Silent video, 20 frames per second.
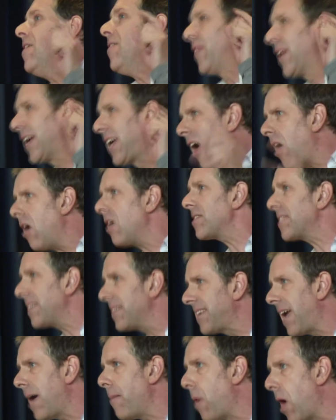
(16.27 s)
The
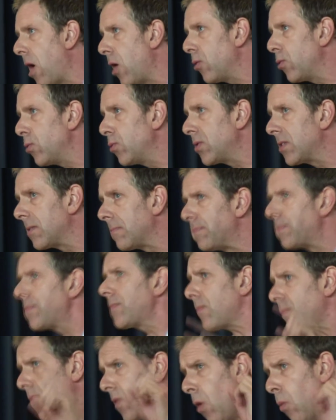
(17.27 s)
Gaza demos
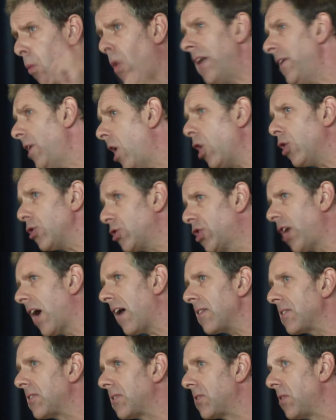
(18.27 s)
were not
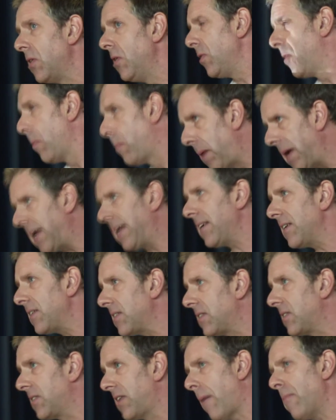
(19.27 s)
just the
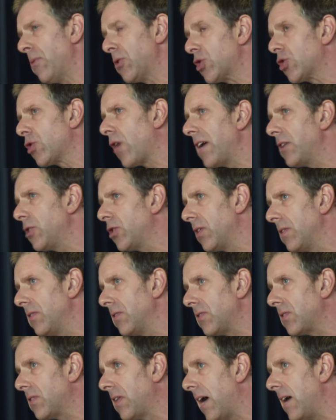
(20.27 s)
biggest
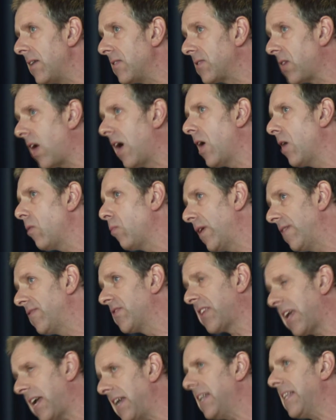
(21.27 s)
demonstrations that we've
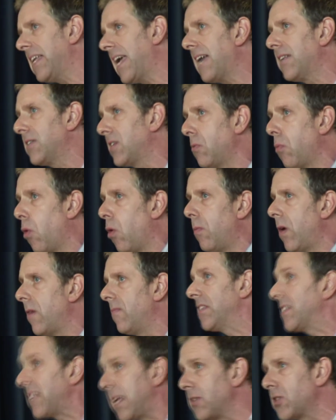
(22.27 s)
seen in the anti-war
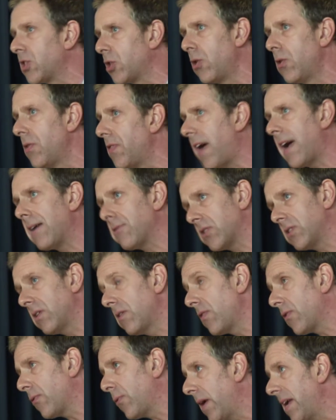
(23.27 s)
movement since
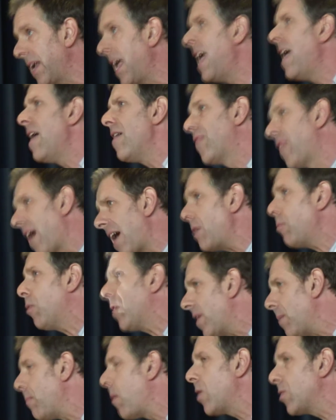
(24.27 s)
2003. They were
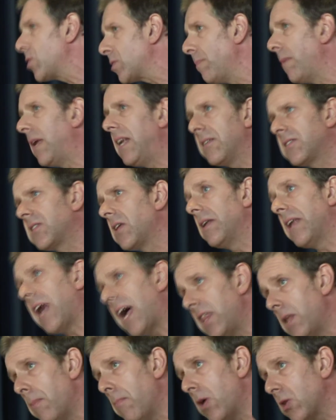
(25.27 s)
the most militant
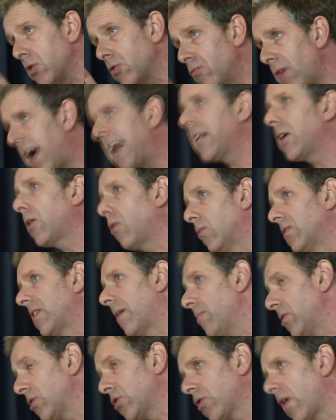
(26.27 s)
and the most radical
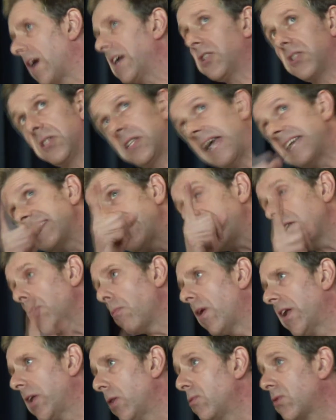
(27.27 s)
demonstrations, as
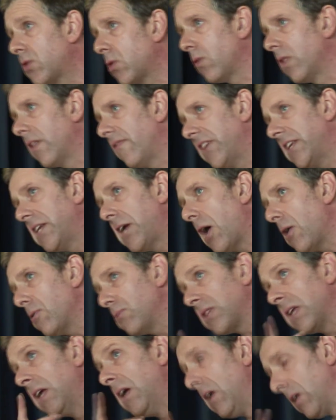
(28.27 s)
anyone who saw the
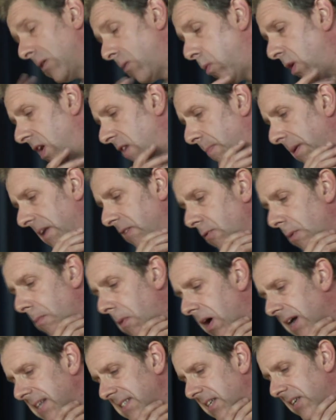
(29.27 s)
videos will have been
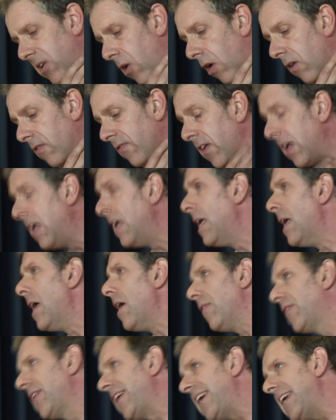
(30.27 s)
reminded of.
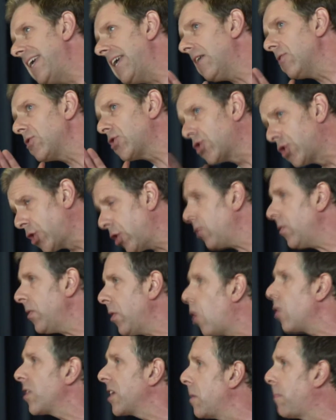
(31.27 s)
The
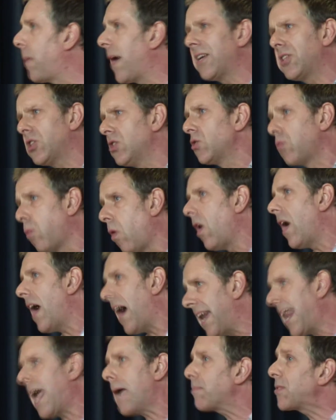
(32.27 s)
student occupations were
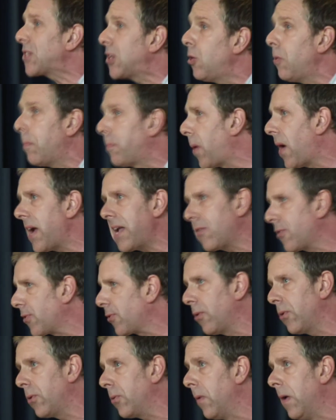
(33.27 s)
an absolute
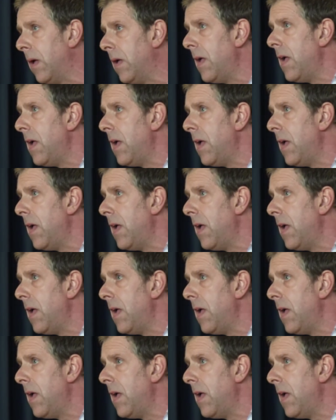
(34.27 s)
breakthrough.